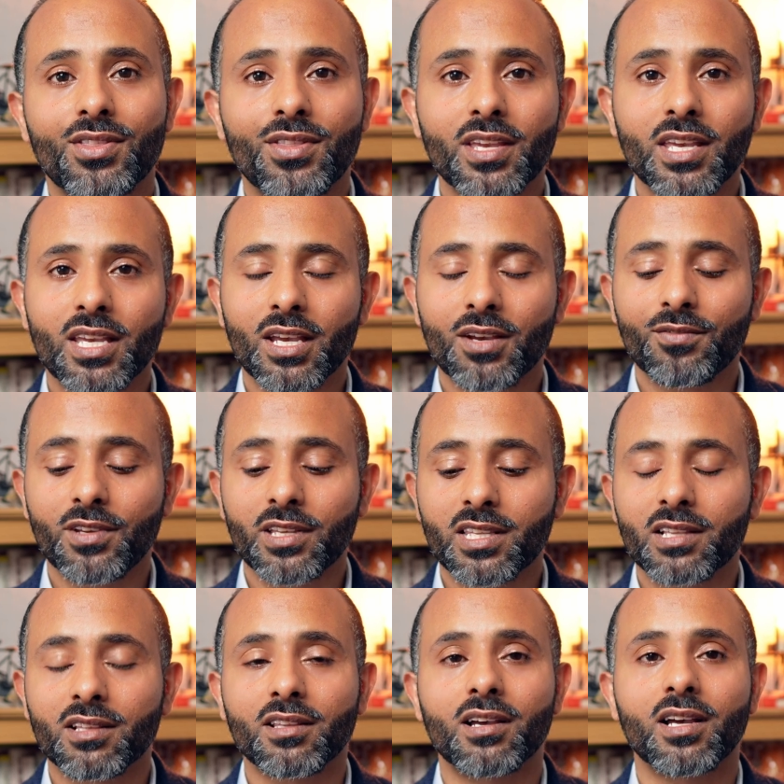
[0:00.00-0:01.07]
Think of
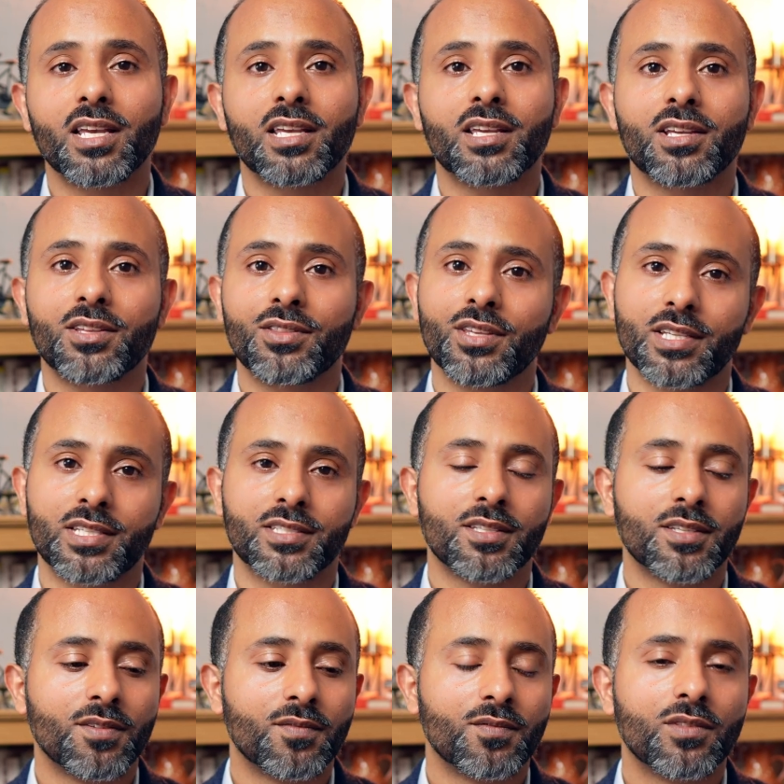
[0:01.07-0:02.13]
it like
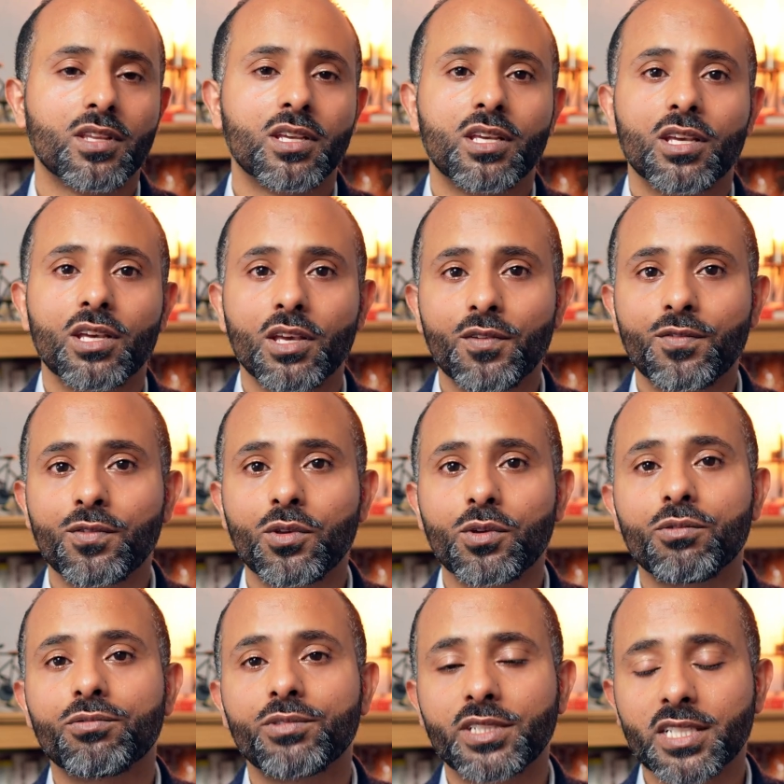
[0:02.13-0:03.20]
this: if
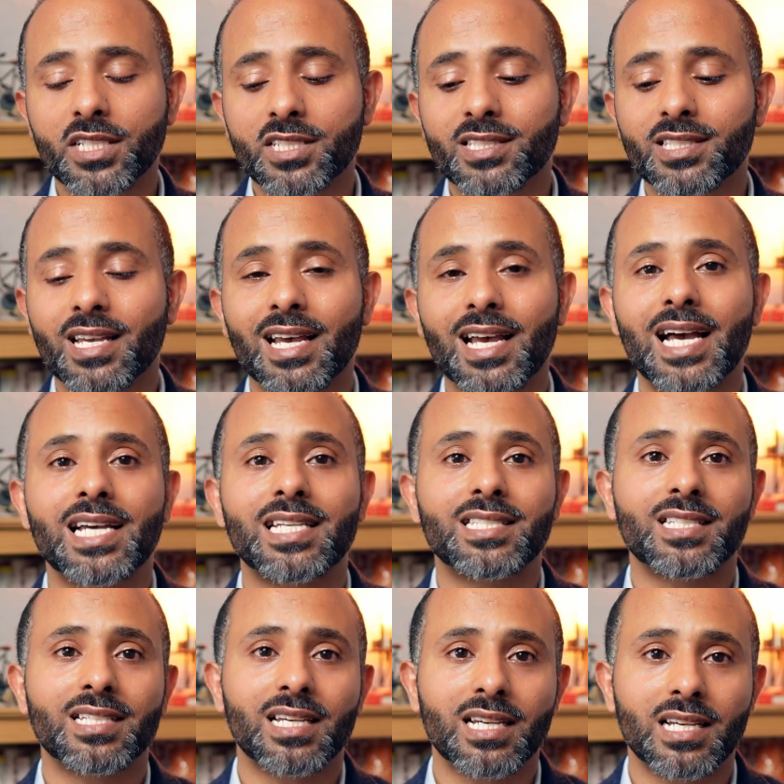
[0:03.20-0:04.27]
you register
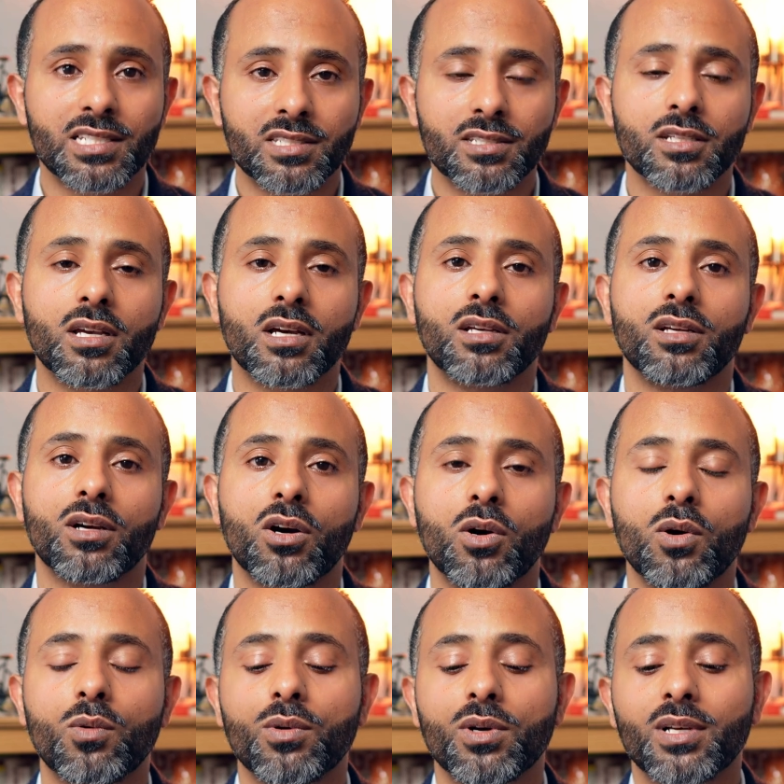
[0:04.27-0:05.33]
as a
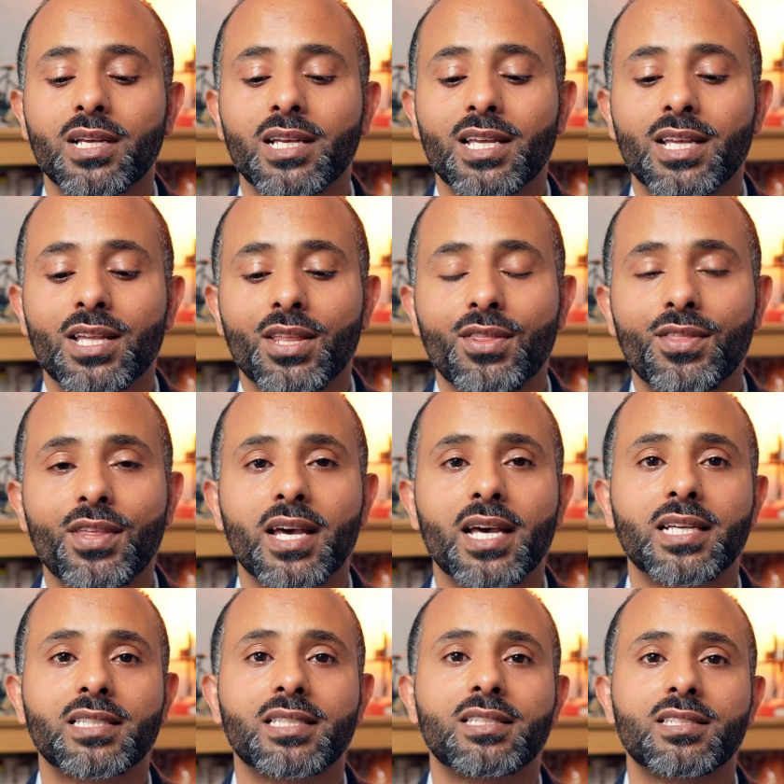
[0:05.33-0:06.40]
CIO,
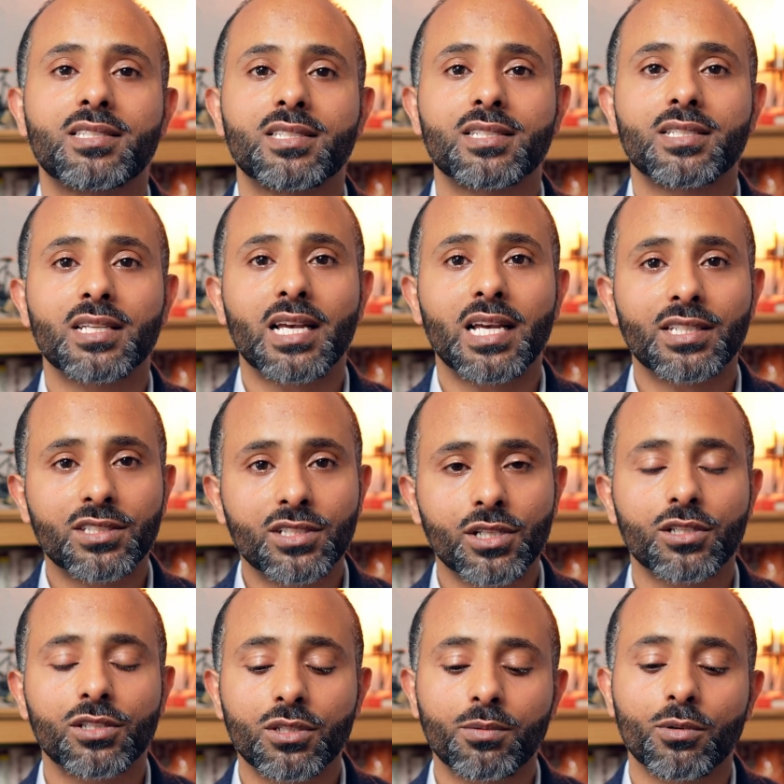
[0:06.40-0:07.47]
that's a
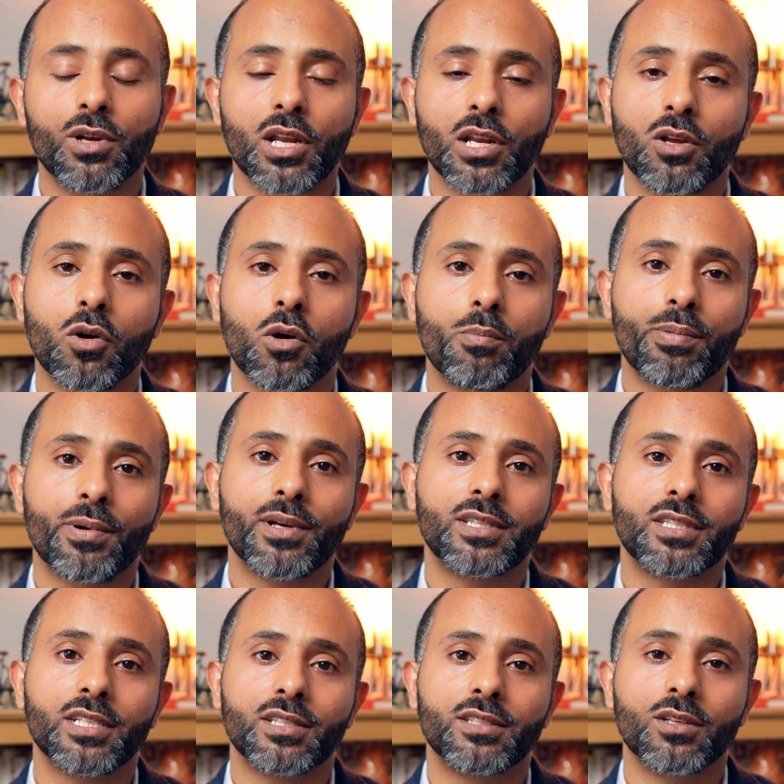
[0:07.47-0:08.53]
Charitable
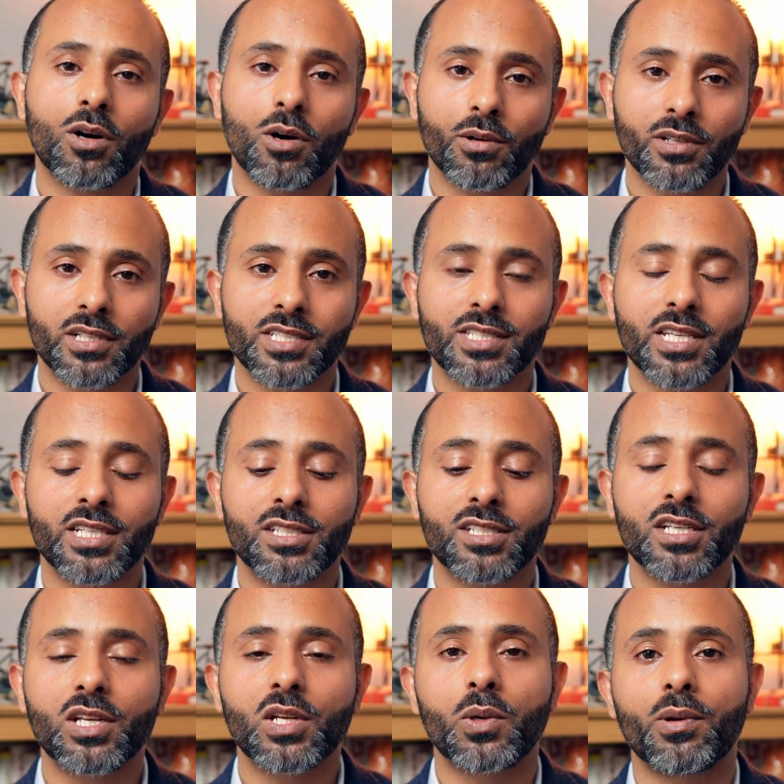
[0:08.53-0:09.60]
Incorporated
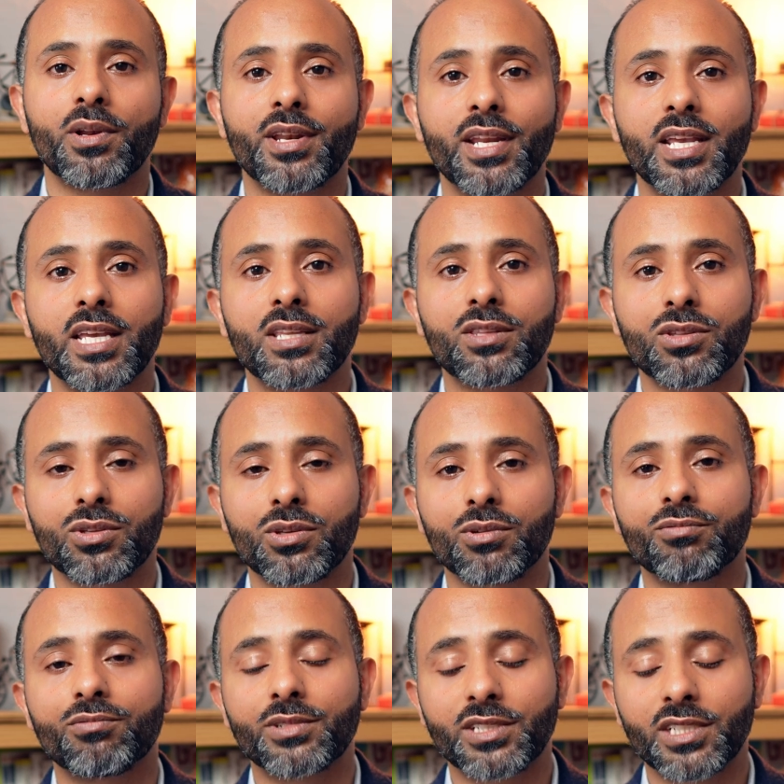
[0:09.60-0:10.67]
Organization, you will need to
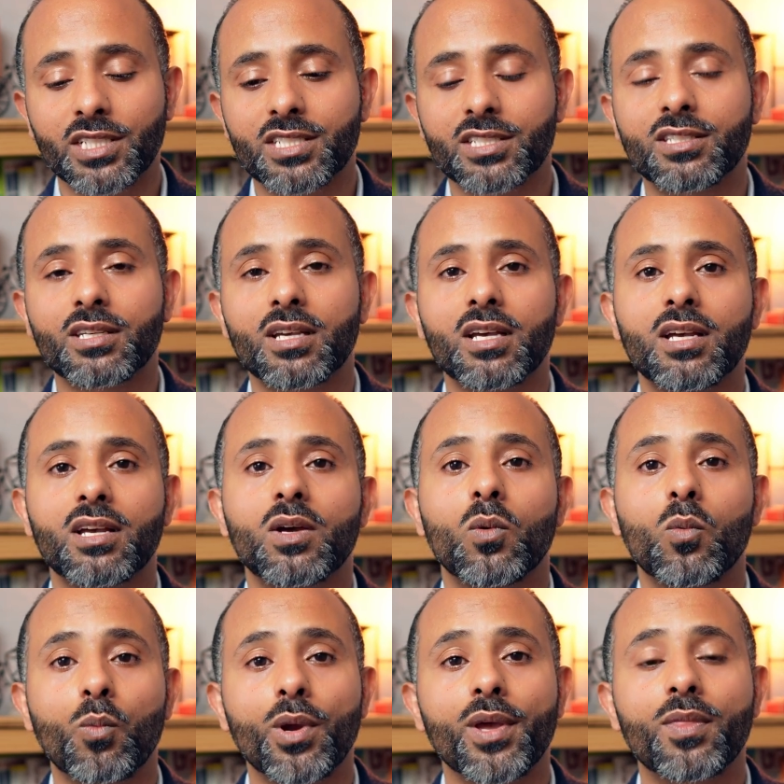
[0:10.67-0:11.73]
register
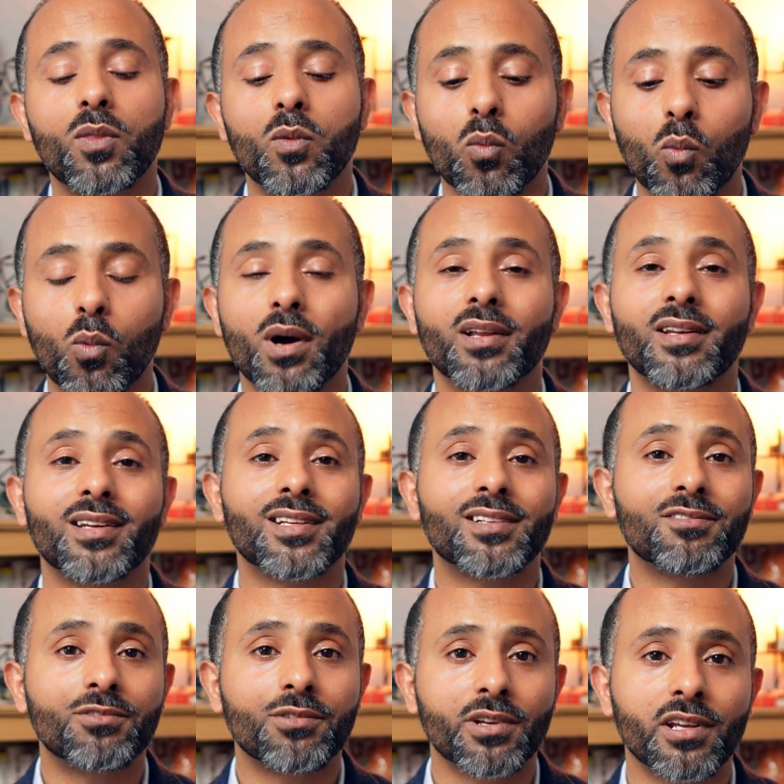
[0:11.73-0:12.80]
with one
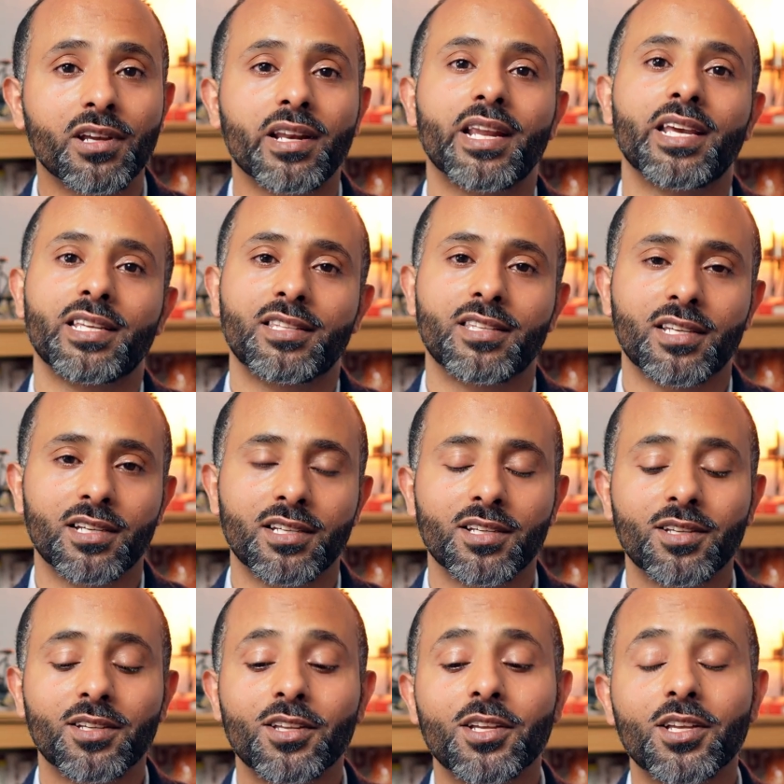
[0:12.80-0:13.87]
regulator,
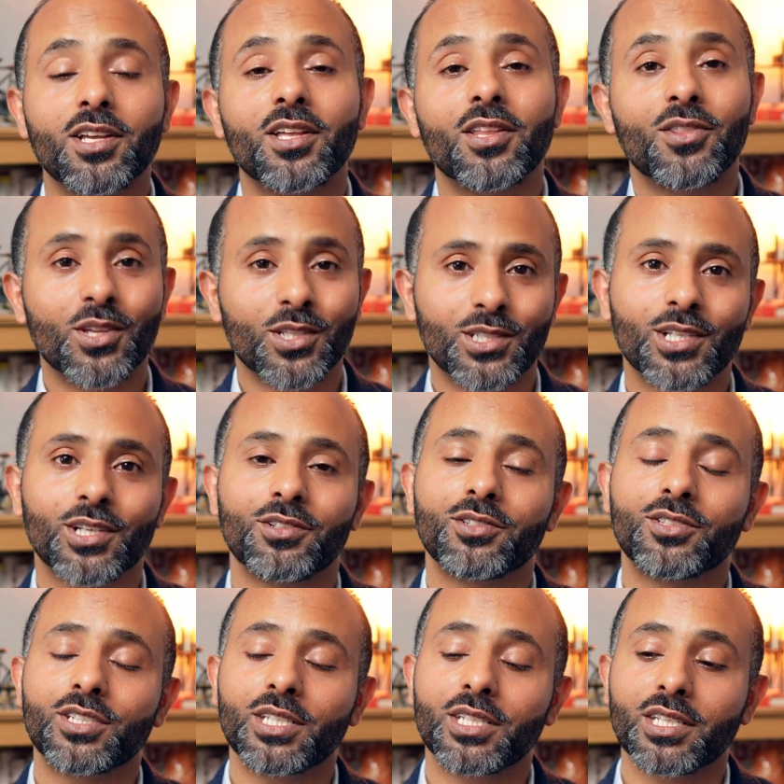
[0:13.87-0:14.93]
the
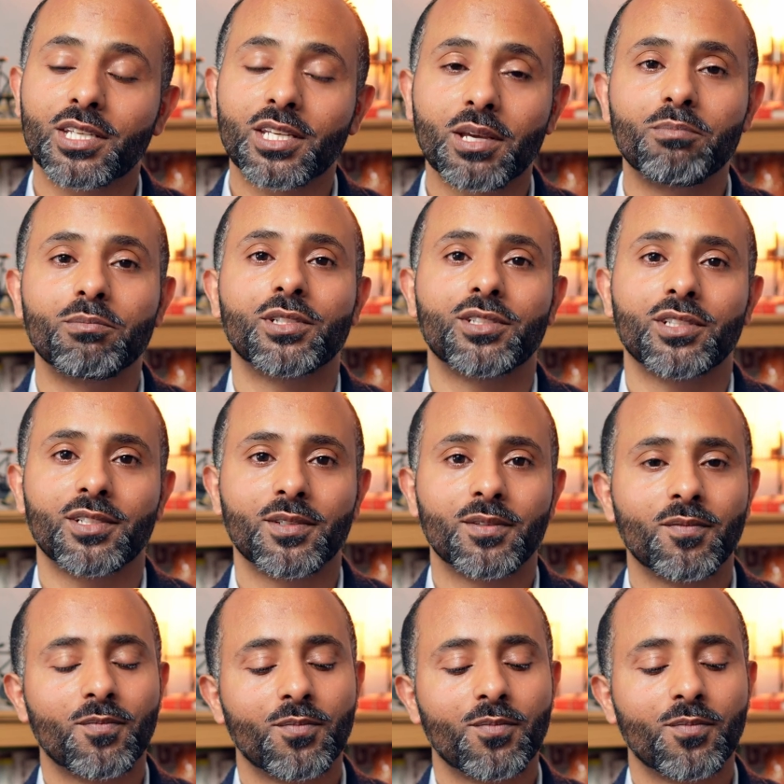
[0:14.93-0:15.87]
Charity Commission.